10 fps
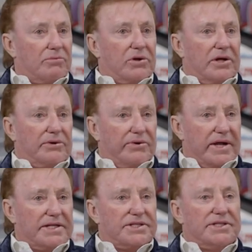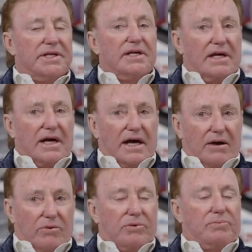We're going to race. I
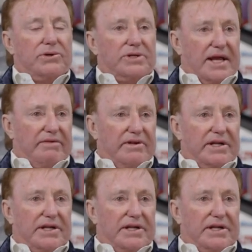want to put Kevin in the